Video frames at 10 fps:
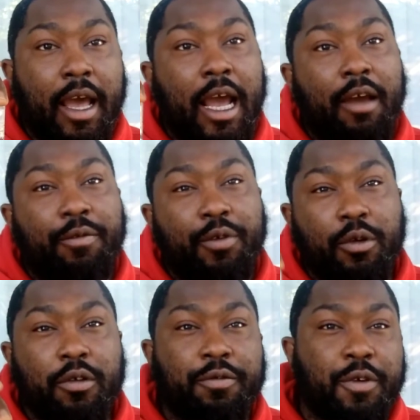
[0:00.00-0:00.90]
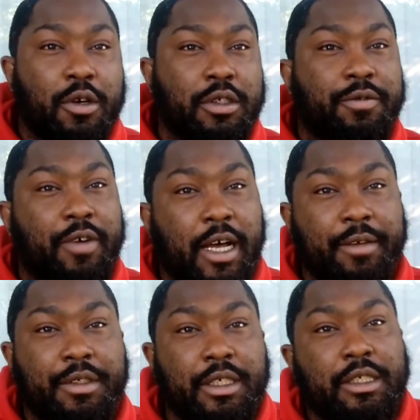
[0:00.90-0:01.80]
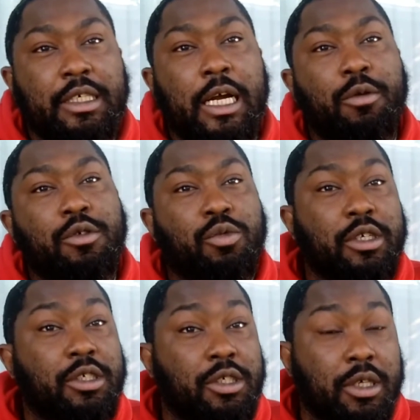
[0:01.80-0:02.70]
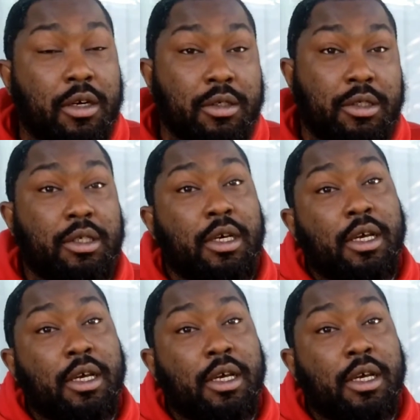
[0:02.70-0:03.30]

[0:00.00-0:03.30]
after the first 5, 6 hours, when it starts